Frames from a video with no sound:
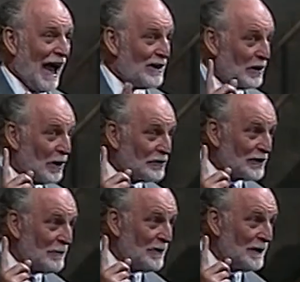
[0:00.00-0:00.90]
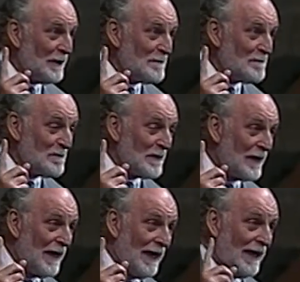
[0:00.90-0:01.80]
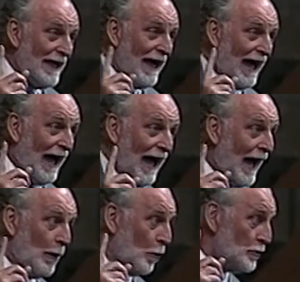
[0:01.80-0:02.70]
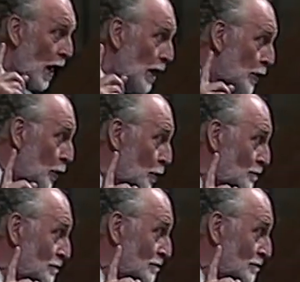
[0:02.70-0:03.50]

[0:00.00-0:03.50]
And you know something? I won't argue.